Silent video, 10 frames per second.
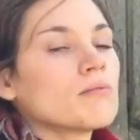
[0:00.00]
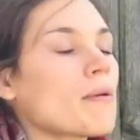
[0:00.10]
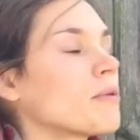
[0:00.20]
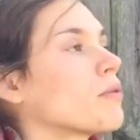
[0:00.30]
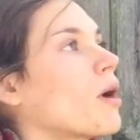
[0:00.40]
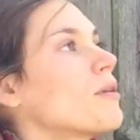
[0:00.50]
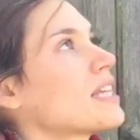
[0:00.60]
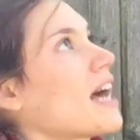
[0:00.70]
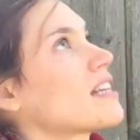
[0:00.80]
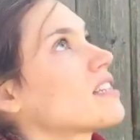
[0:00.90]
Remember, we're always
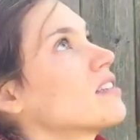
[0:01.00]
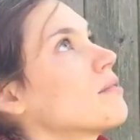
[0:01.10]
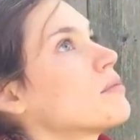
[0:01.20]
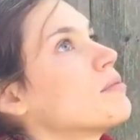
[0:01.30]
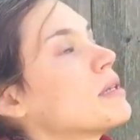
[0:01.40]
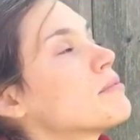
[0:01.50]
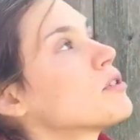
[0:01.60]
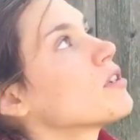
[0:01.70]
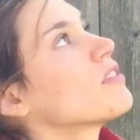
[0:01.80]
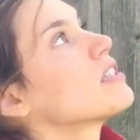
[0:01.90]
asking them to be
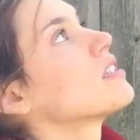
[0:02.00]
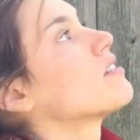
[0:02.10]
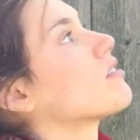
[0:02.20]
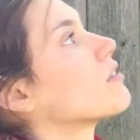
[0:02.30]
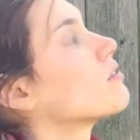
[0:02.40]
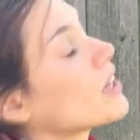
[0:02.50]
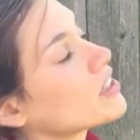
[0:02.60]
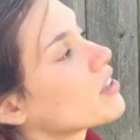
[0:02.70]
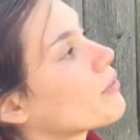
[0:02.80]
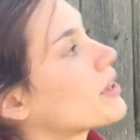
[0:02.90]
observant and to
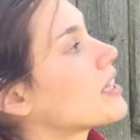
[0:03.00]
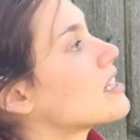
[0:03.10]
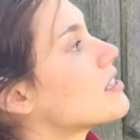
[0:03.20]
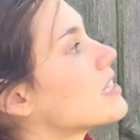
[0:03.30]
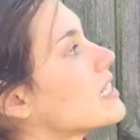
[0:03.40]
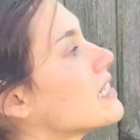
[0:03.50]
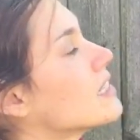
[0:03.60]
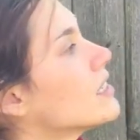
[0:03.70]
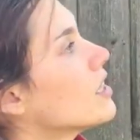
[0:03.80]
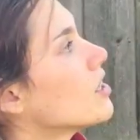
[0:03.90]
reflect on what they see.
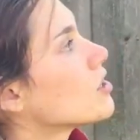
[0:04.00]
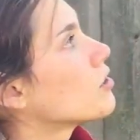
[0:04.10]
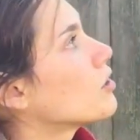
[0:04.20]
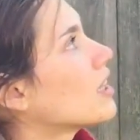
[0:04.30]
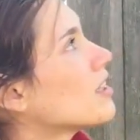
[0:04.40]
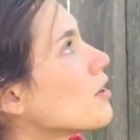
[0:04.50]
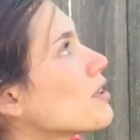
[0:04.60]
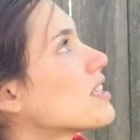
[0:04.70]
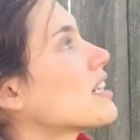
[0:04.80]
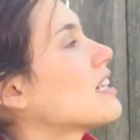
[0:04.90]
So do they
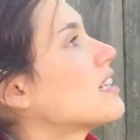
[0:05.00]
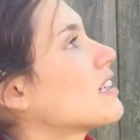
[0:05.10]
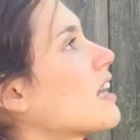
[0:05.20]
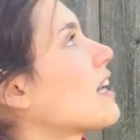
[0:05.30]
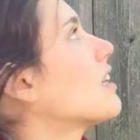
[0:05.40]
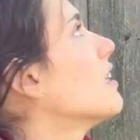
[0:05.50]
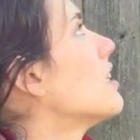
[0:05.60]
notice anything like